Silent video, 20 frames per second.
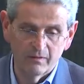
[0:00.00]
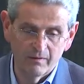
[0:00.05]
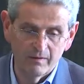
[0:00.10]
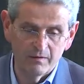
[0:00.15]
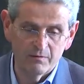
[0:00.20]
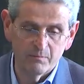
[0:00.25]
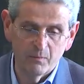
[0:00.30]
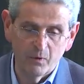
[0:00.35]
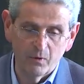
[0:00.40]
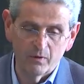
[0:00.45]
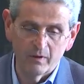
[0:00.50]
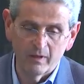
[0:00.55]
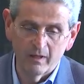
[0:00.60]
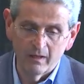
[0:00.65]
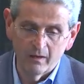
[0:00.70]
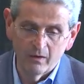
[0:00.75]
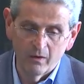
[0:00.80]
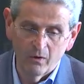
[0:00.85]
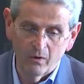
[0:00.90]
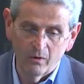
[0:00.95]
this
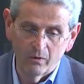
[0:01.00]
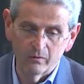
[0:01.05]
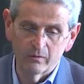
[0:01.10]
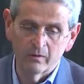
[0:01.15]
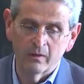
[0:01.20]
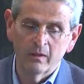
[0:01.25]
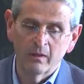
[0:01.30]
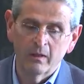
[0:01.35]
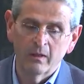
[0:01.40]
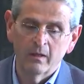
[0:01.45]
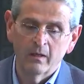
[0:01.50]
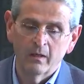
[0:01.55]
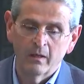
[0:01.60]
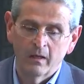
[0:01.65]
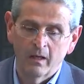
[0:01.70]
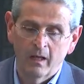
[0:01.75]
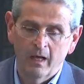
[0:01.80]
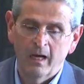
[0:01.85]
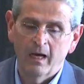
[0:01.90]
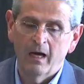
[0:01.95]
morning on
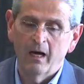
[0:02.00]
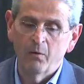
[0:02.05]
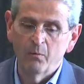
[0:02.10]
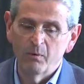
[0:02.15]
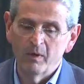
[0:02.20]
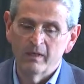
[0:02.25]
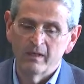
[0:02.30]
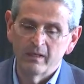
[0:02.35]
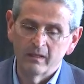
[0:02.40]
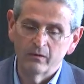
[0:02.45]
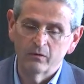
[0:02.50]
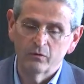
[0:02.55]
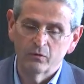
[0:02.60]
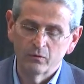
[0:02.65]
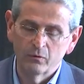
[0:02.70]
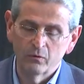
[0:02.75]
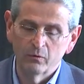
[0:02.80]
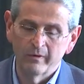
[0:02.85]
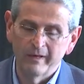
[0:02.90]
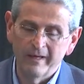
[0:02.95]
how we need
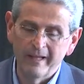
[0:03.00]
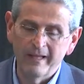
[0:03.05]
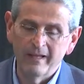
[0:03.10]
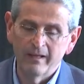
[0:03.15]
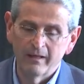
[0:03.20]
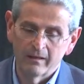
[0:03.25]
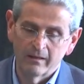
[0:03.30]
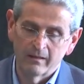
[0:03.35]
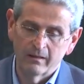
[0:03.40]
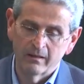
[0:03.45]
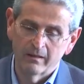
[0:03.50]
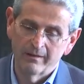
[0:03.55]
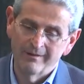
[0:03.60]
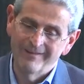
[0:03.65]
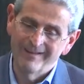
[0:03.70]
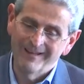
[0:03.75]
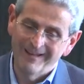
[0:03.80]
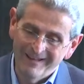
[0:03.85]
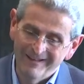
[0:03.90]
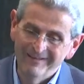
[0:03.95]
to link
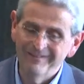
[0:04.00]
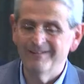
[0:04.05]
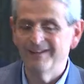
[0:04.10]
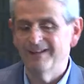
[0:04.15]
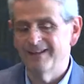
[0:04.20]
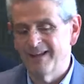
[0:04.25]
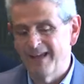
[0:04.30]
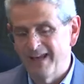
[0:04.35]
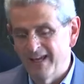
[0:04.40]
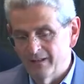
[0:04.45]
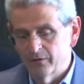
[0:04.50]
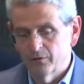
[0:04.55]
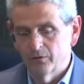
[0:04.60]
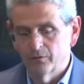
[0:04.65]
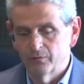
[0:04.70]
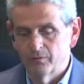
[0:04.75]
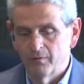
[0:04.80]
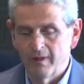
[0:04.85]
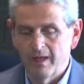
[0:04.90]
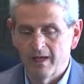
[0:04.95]
the
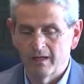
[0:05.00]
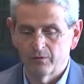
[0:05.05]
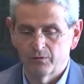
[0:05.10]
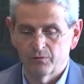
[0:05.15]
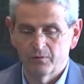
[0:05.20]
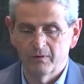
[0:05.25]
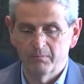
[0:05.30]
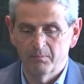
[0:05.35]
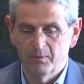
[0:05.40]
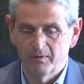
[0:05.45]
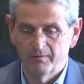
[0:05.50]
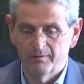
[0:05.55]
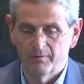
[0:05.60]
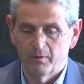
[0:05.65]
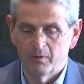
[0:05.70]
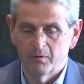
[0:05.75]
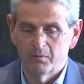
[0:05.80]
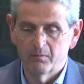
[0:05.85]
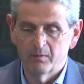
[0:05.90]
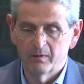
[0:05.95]
indicator to the actual
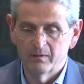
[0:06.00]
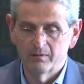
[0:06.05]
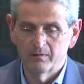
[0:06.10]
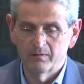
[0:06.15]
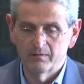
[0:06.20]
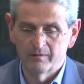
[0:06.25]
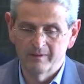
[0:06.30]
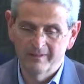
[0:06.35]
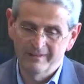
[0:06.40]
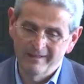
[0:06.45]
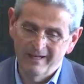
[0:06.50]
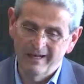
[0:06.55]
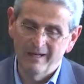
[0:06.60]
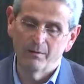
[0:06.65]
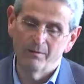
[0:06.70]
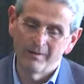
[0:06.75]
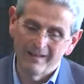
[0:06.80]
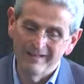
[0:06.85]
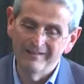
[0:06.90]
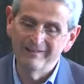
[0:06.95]
performance, and
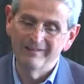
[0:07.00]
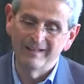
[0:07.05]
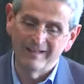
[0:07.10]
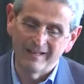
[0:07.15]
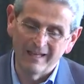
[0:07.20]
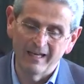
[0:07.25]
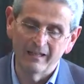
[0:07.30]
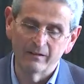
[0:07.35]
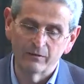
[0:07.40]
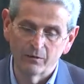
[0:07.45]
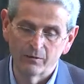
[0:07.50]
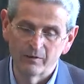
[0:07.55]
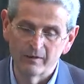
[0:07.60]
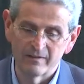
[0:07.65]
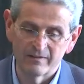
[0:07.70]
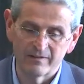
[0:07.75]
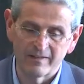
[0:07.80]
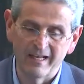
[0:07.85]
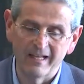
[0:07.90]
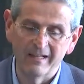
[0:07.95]
how the indicator
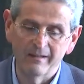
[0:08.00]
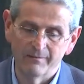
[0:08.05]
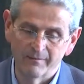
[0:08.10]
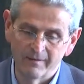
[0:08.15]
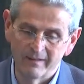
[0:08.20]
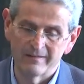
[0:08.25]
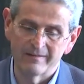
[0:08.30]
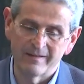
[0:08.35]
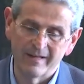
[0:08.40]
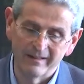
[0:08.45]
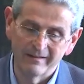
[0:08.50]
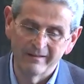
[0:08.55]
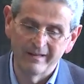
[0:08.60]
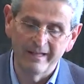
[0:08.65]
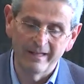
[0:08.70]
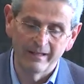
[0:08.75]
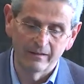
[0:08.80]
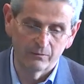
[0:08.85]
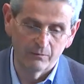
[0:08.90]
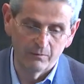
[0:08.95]
itself is then
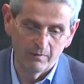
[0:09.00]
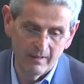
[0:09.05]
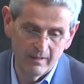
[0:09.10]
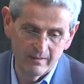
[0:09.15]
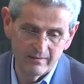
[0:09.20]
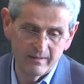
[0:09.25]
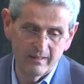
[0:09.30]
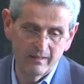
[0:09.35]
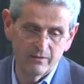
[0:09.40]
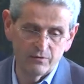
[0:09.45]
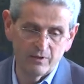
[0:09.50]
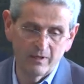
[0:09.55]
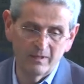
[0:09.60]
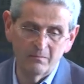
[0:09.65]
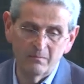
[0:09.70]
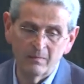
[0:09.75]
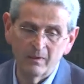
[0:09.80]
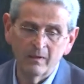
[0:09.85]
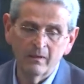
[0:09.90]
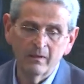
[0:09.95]
linked to the
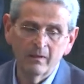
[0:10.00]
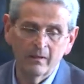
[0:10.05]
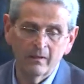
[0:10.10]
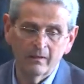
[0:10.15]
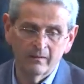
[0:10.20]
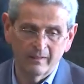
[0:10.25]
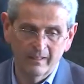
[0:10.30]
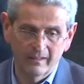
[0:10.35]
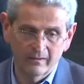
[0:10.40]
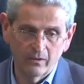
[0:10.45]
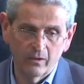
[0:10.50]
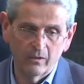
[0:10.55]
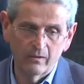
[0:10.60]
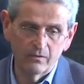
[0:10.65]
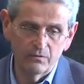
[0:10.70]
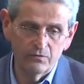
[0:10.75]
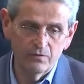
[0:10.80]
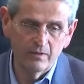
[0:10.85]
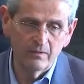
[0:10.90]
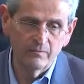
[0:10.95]
SHM
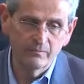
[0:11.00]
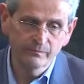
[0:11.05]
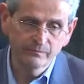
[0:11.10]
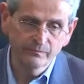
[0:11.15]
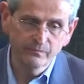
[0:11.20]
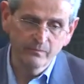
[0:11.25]
technology.